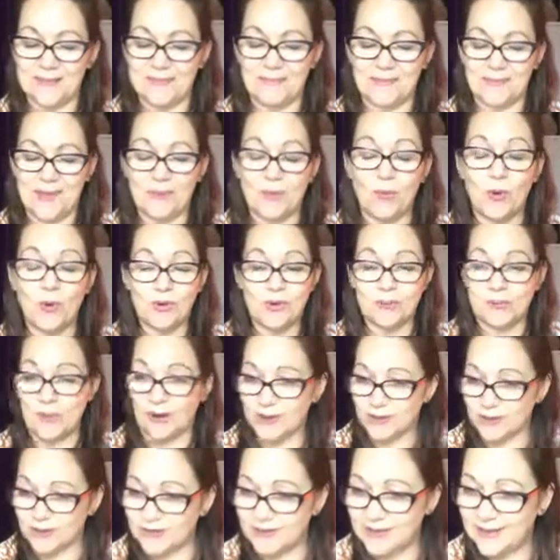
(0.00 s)
water
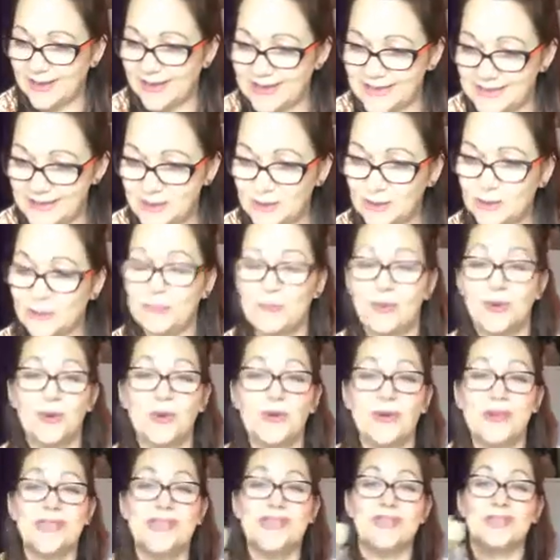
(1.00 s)
bottle. It's called Pure
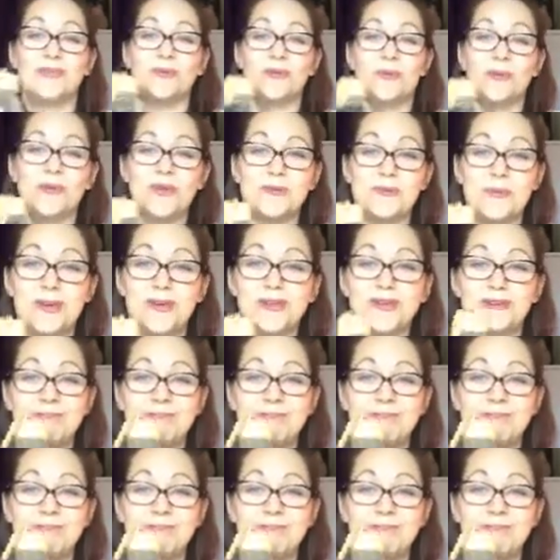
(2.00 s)
Crystals water bottle.